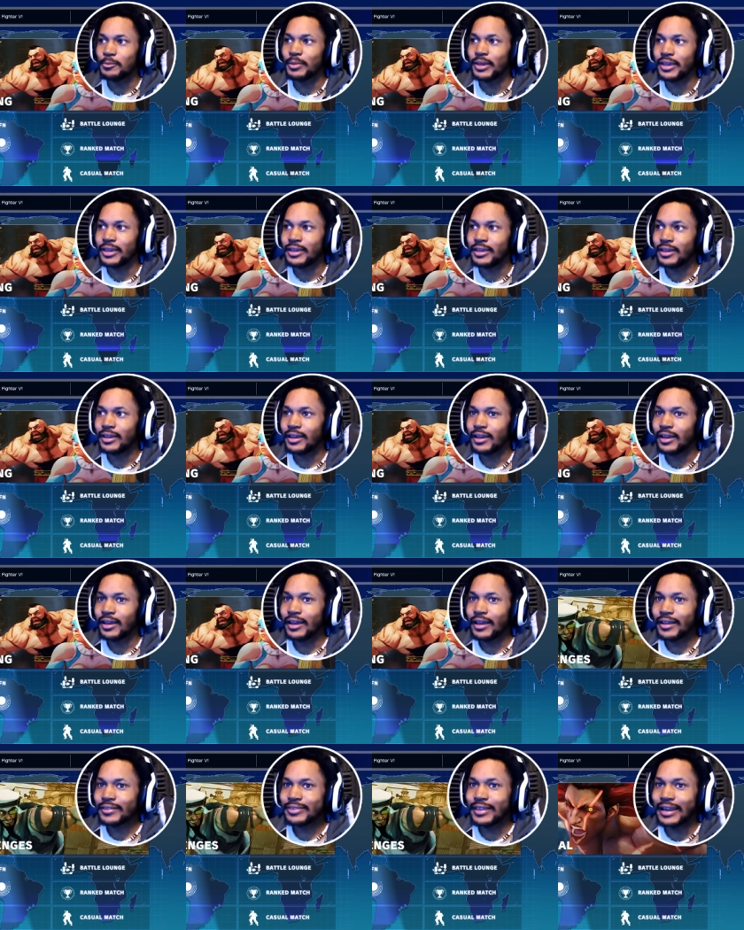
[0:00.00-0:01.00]
me
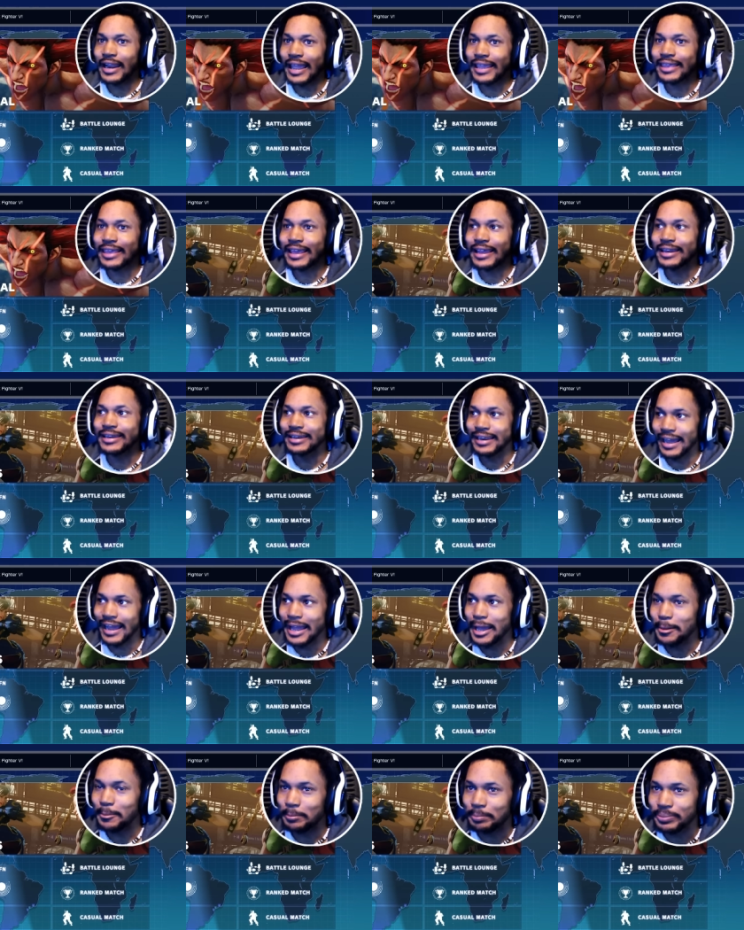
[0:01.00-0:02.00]
that I
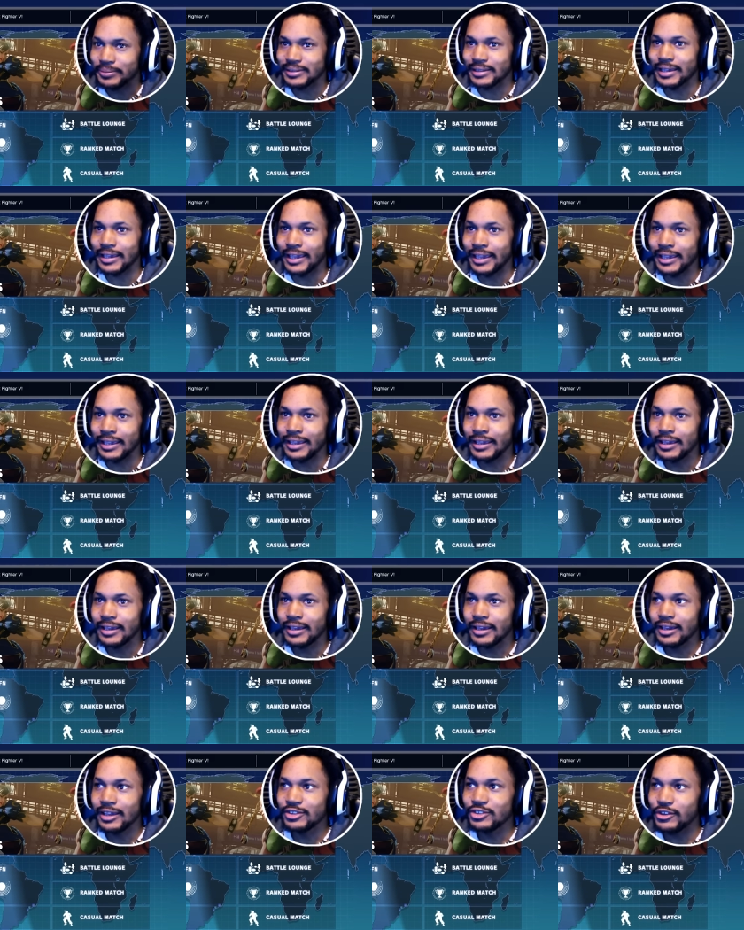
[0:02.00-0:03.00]
cannot play
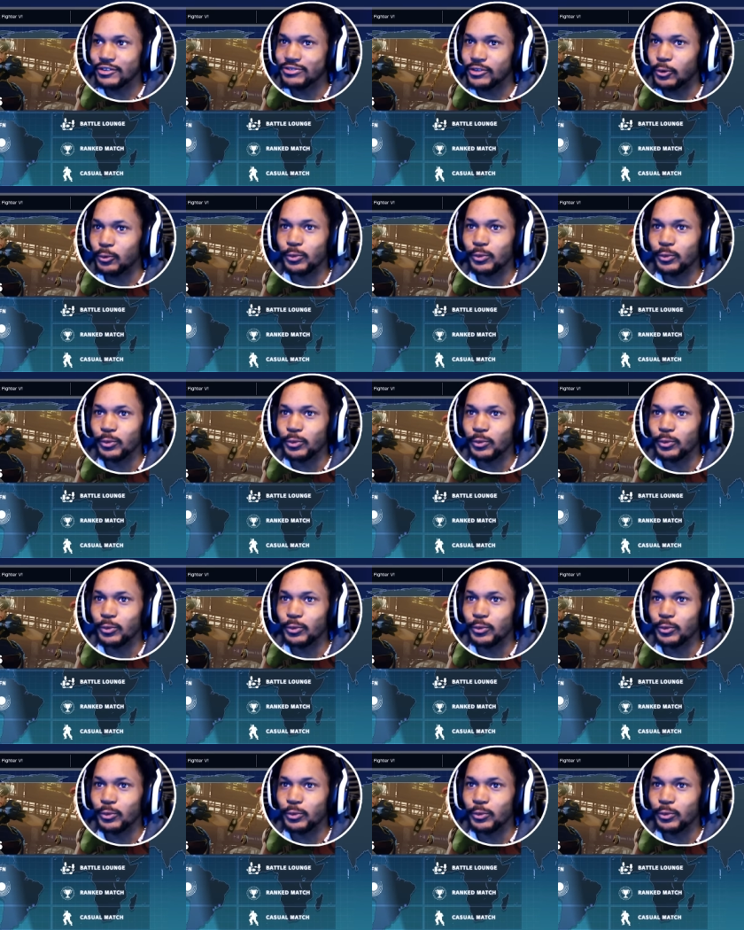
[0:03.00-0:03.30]
just a